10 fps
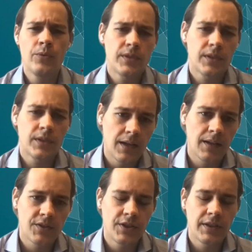through
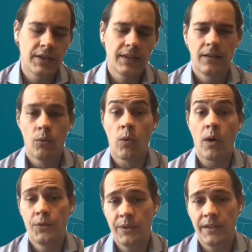technology
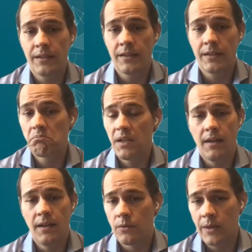while doing it
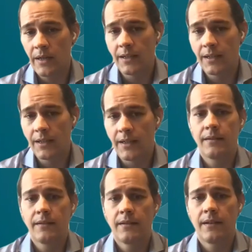in a
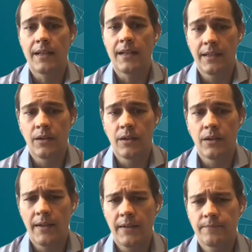regulated and
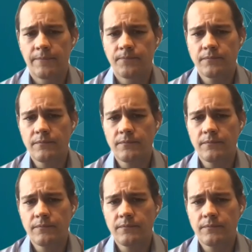legal way?